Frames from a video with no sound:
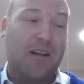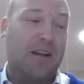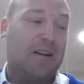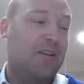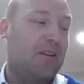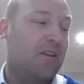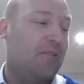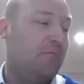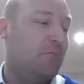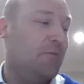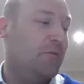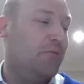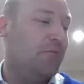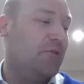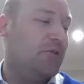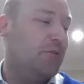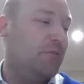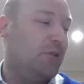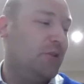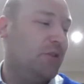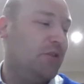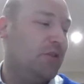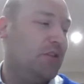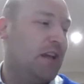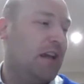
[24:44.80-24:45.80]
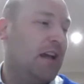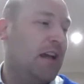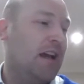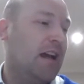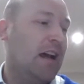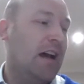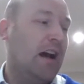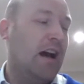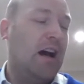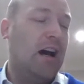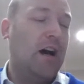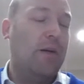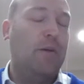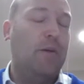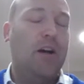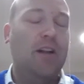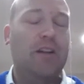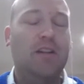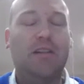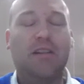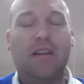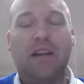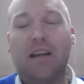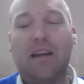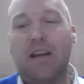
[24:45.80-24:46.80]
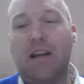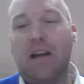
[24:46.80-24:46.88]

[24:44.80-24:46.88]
government response, and